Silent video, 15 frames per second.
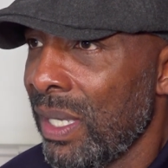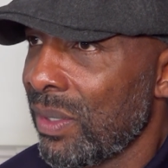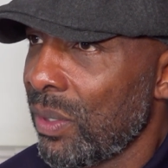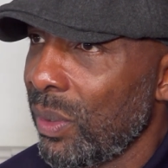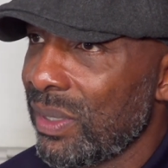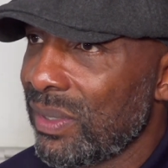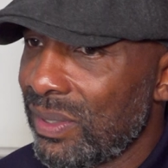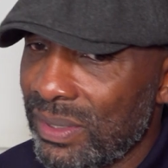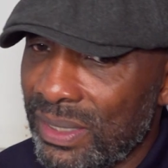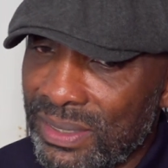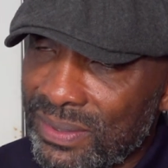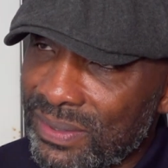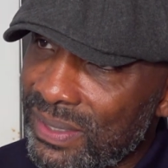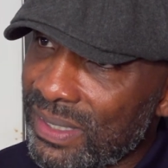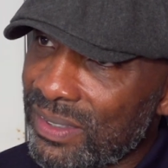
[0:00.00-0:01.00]
So it's
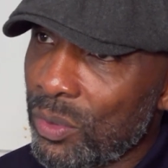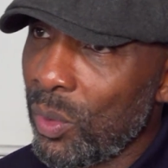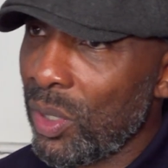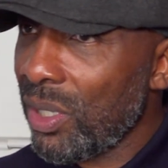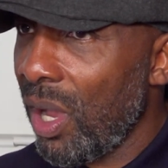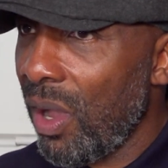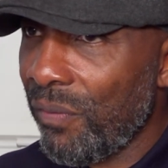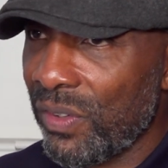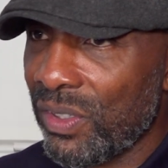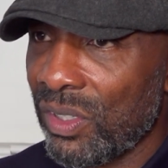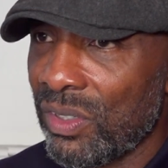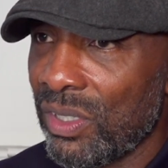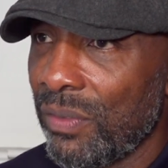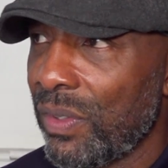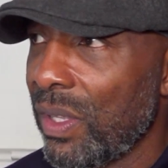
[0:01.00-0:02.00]
six and one, half a
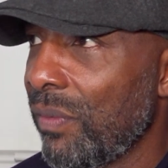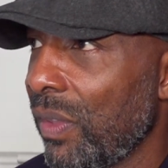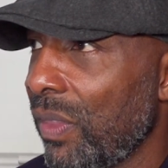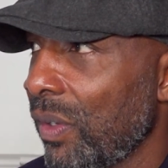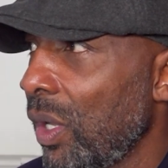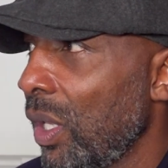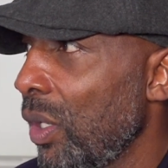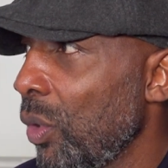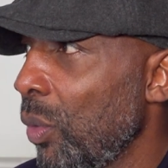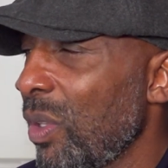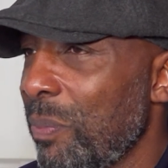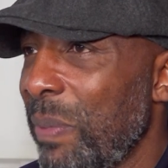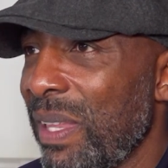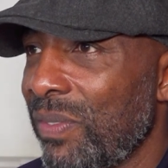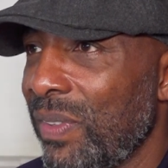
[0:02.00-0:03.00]
dozen of the other. They've got to do
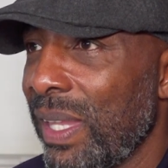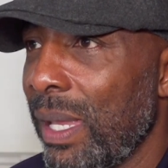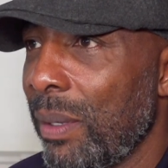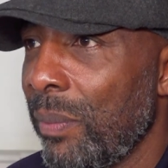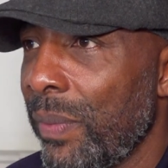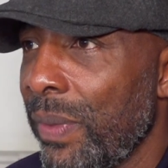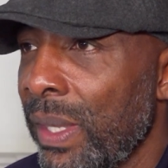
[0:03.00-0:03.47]
what's best for them.